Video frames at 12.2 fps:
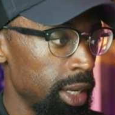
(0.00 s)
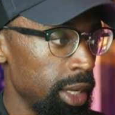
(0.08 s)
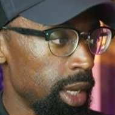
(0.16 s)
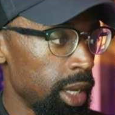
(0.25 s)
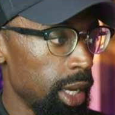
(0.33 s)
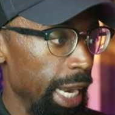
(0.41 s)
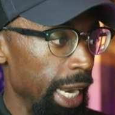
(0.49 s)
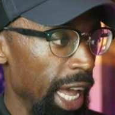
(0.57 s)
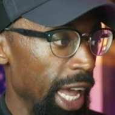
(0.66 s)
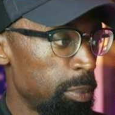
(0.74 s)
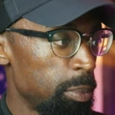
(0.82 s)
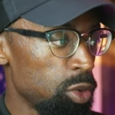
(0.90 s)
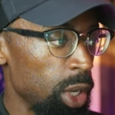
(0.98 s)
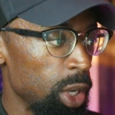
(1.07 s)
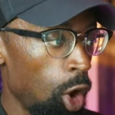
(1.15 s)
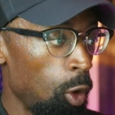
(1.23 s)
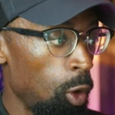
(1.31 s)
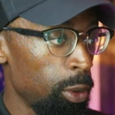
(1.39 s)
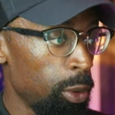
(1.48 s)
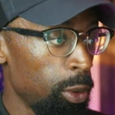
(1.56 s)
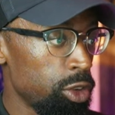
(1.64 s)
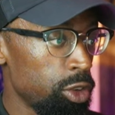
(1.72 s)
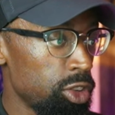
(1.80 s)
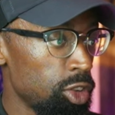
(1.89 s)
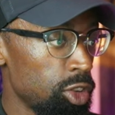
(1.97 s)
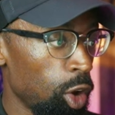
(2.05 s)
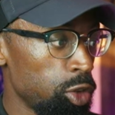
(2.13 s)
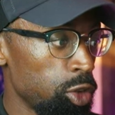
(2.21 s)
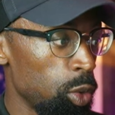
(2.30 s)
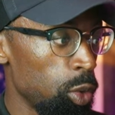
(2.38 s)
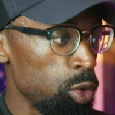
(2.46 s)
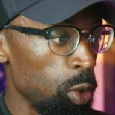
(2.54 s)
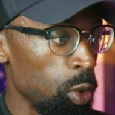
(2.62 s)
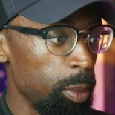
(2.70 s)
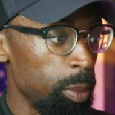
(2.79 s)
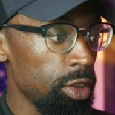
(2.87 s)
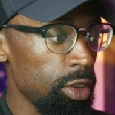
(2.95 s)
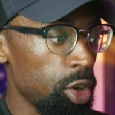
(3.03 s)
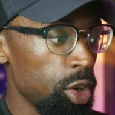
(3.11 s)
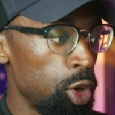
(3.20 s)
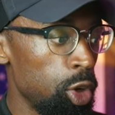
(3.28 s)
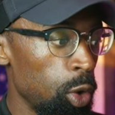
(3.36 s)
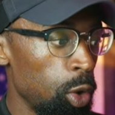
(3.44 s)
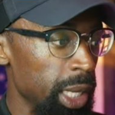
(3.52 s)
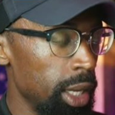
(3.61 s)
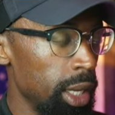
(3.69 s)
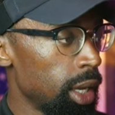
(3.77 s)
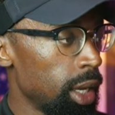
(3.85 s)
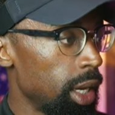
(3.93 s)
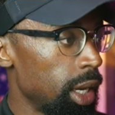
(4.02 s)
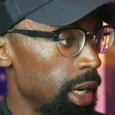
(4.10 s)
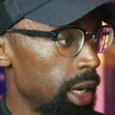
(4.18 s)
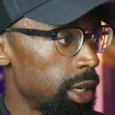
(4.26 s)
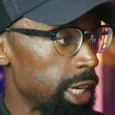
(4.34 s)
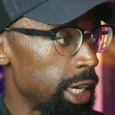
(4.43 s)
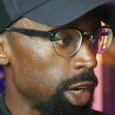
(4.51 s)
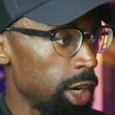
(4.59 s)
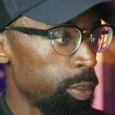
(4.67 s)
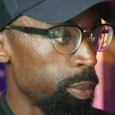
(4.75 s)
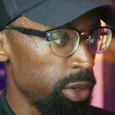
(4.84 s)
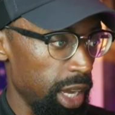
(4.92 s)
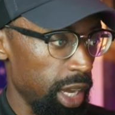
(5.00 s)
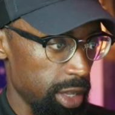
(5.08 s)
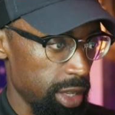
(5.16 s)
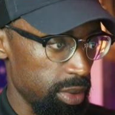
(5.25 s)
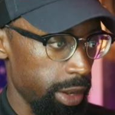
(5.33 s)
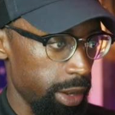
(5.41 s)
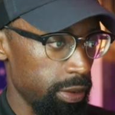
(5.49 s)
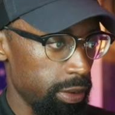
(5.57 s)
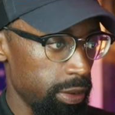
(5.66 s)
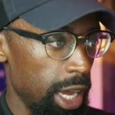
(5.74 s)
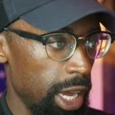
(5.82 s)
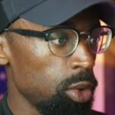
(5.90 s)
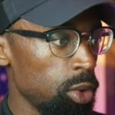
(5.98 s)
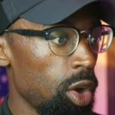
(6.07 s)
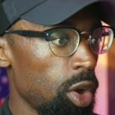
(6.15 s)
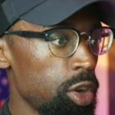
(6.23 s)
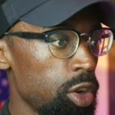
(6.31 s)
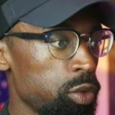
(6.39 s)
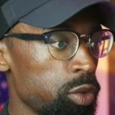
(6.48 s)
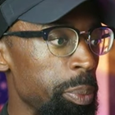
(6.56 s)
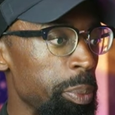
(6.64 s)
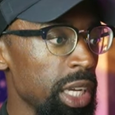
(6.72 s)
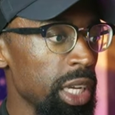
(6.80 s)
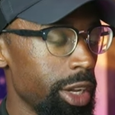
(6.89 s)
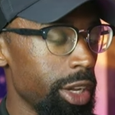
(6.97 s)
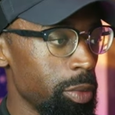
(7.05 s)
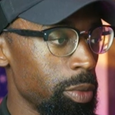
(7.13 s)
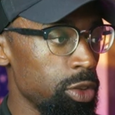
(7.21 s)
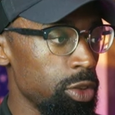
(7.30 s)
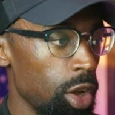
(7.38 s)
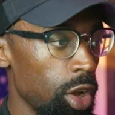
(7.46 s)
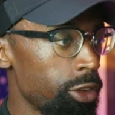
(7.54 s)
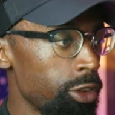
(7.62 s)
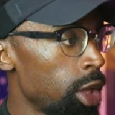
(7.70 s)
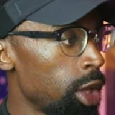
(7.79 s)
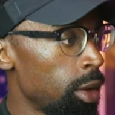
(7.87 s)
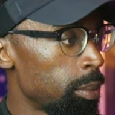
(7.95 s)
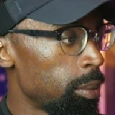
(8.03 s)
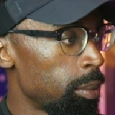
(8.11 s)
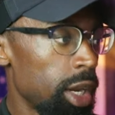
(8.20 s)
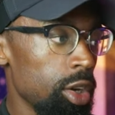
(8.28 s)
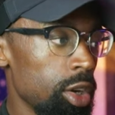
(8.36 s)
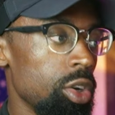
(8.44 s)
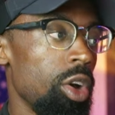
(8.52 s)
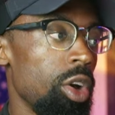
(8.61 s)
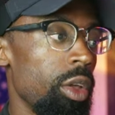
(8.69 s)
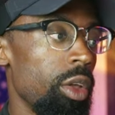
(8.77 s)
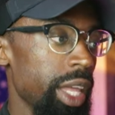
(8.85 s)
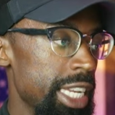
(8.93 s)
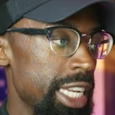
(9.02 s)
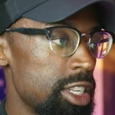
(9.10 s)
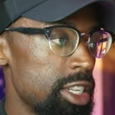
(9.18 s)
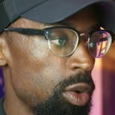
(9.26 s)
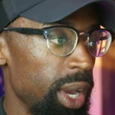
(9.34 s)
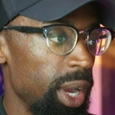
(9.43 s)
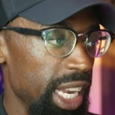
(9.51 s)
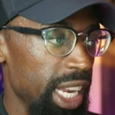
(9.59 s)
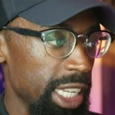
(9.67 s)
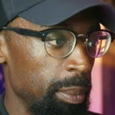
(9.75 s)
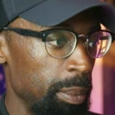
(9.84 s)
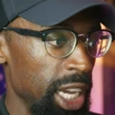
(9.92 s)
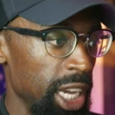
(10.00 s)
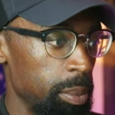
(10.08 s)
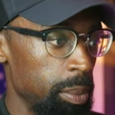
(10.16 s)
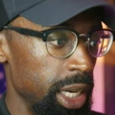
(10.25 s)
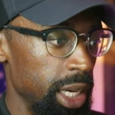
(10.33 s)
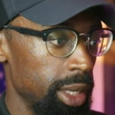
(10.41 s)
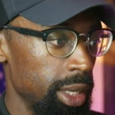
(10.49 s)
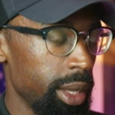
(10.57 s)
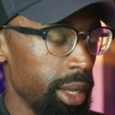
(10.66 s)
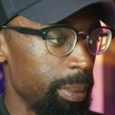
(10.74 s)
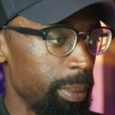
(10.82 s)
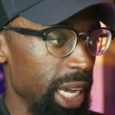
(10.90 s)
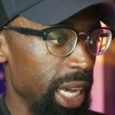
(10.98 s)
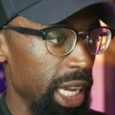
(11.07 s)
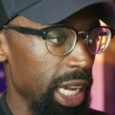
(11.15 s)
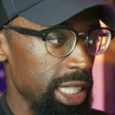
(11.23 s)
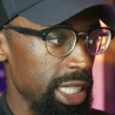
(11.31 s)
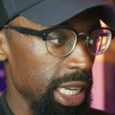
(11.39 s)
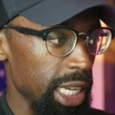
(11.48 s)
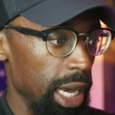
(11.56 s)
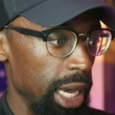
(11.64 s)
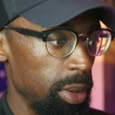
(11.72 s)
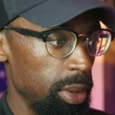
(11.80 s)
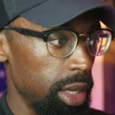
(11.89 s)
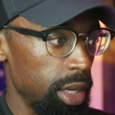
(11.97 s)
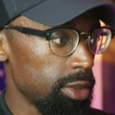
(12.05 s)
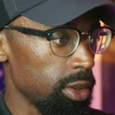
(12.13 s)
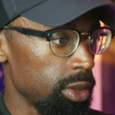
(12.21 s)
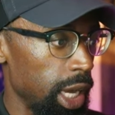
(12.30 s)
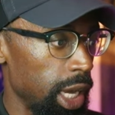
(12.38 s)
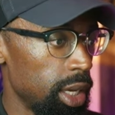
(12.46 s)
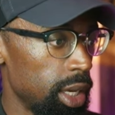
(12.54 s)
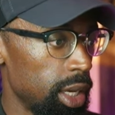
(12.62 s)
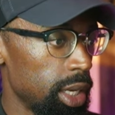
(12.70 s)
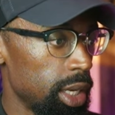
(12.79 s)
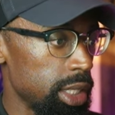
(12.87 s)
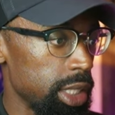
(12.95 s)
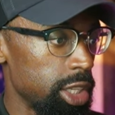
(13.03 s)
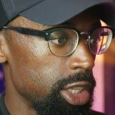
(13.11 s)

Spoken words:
And that happens with home purchases also. Normies are going to normie, and they're not going to protect themselves. Now, I don't call this ripping your customers off, but I'll call this the way that they make money. I'm not anti-capitalist, okay? Let's continue.